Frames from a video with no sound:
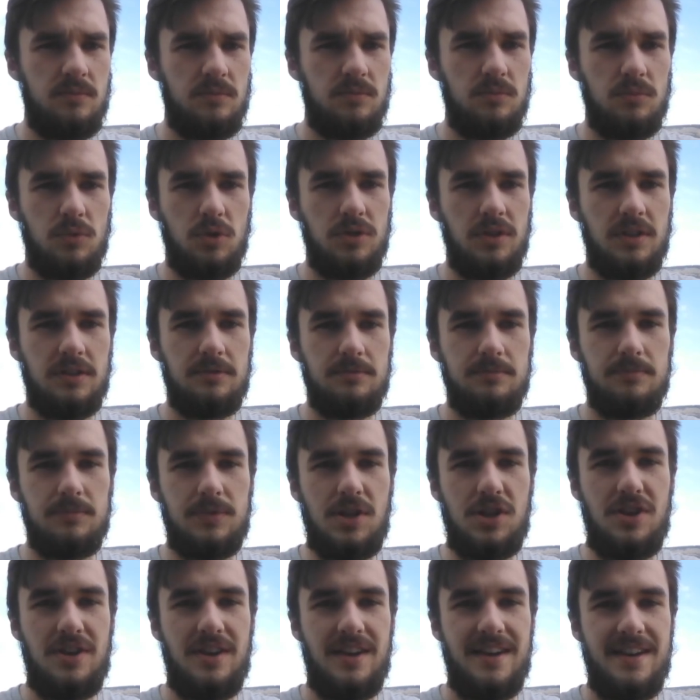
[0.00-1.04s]
We'll just
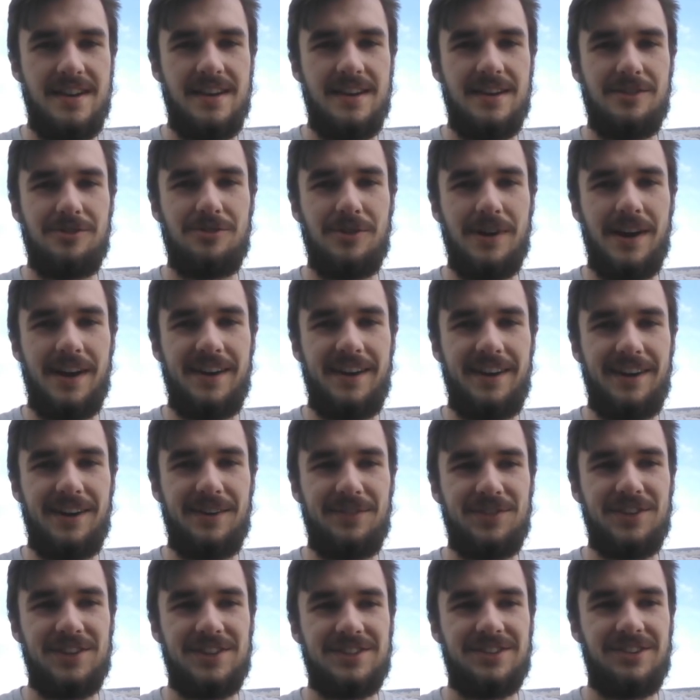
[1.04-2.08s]
write it off
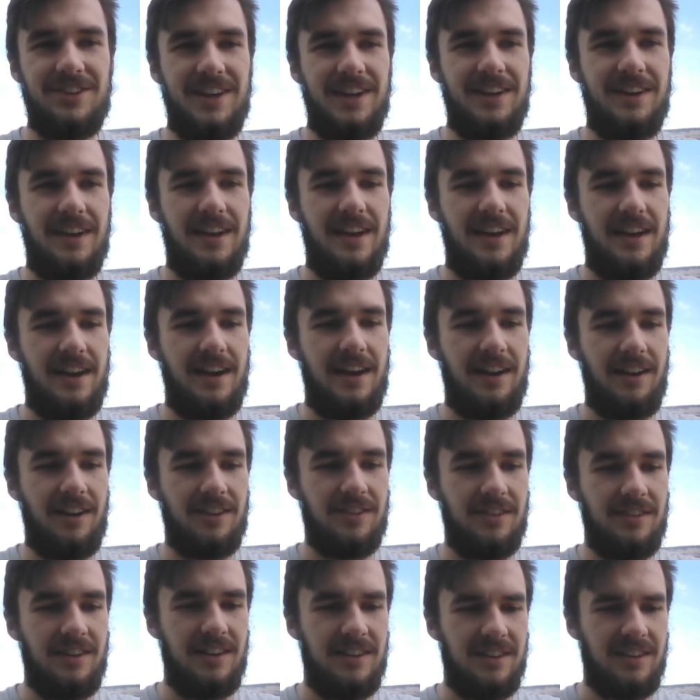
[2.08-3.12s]
the screen. And I
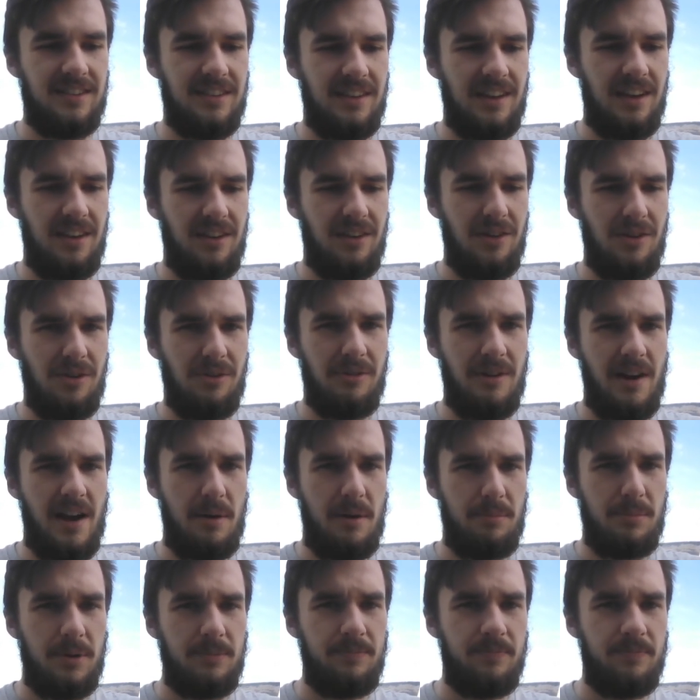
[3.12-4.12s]
also need to set no wrap.